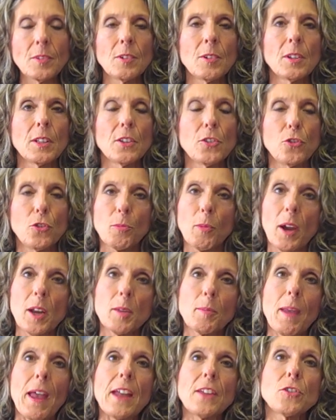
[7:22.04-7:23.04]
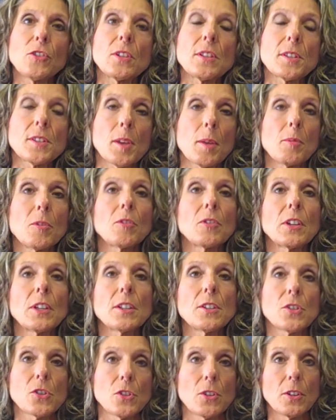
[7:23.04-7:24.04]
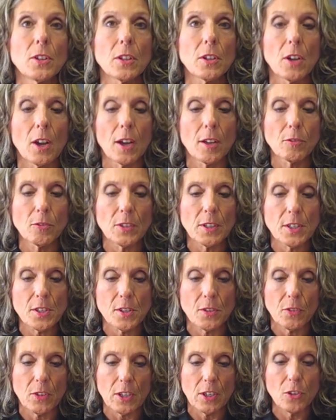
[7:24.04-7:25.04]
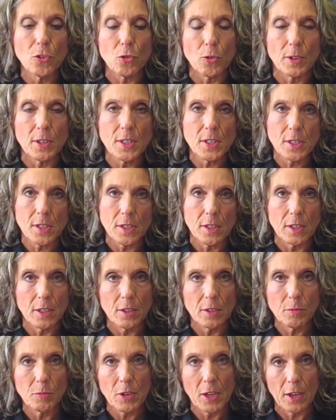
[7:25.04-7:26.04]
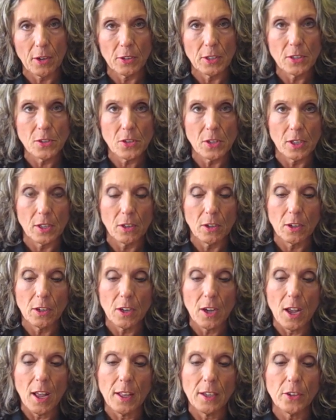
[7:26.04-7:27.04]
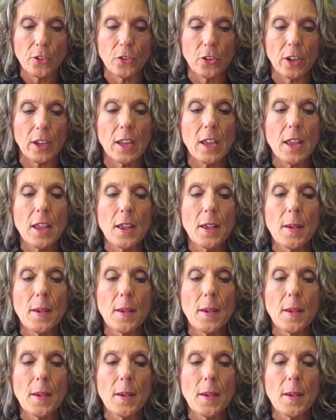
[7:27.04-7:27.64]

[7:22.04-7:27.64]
Well, as you might imagine, some of it is due to the conflicts of interest inherent in oncology.